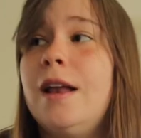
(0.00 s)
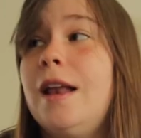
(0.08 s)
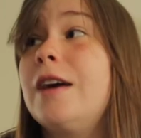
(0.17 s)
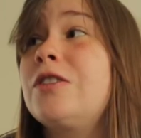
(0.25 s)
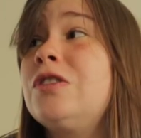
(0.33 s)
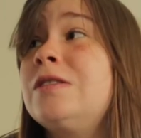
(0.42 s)
I
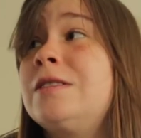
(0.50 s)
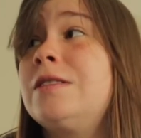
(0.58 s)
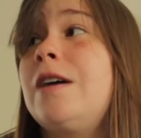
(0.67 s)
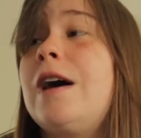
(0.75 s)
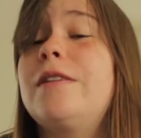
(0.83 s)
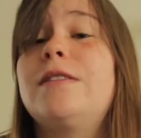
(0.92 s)
actually
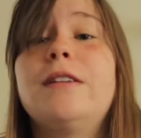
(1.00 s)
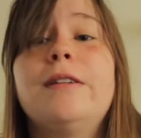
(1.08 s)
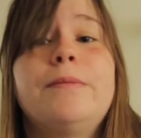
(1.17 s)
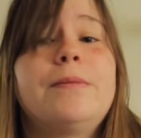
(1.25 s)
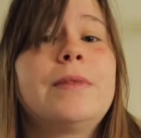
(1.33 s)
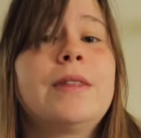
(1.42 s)
still have
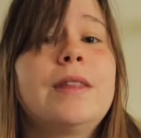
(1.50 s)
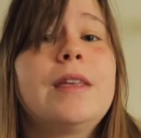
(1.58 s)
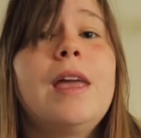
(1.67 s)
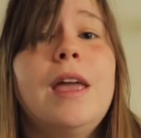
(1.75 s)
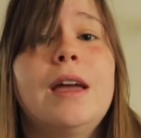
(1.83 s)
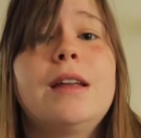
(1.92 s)
some
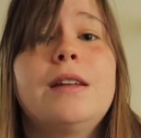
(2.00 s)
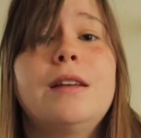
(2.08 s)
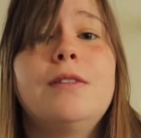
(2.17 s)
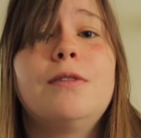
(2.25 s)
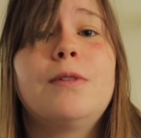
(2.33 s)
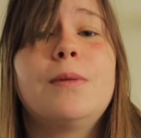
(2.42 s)

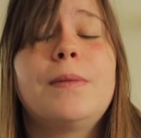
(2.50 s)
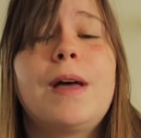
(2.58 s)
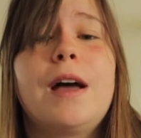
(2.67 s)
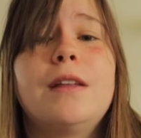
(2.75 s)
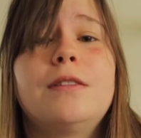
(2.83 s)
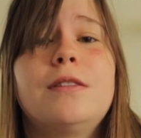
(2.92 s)
candy from
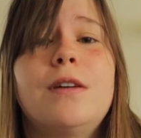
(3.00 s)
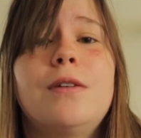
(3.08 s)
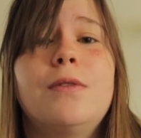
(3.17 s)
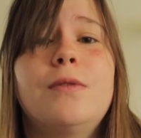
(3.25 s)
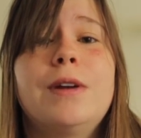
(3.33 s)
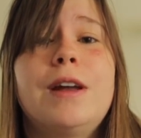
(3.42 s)
that,
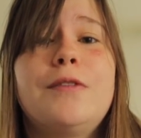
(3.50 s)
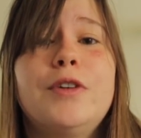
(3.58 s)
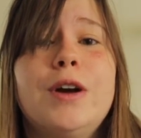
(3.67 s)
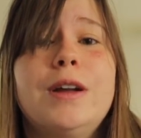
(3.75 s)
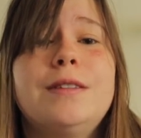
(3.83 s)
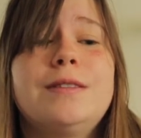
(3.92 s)
so whenever
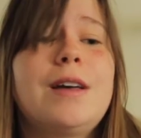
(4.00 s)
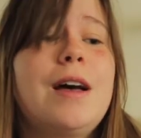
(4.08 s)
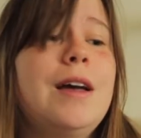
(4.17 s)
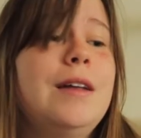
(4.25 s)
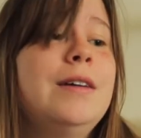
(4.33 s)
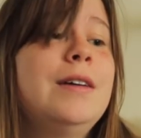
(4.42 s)
I
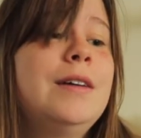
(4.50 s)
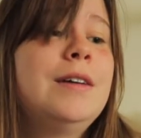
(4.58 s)
decide